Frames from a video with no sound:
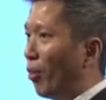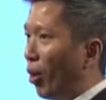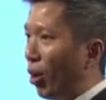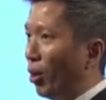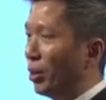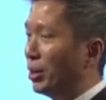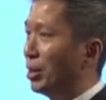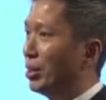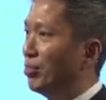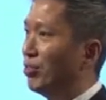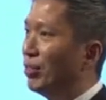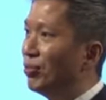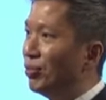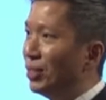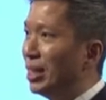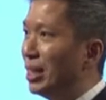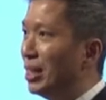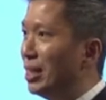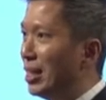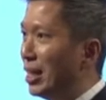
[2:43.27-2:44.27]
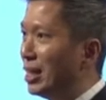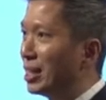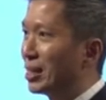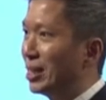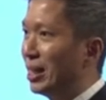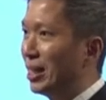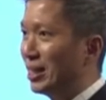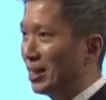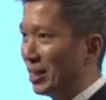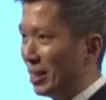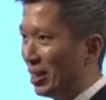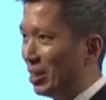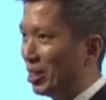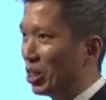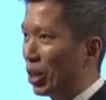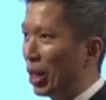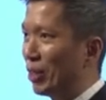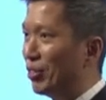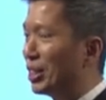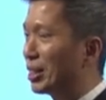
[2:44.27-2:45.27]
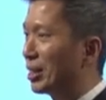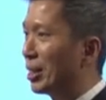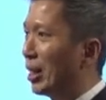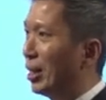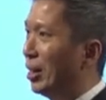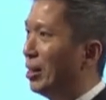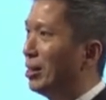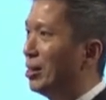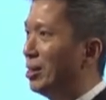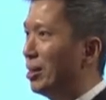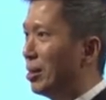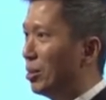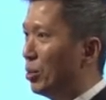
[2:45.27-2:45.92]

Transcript: all the 50 listings in Travista,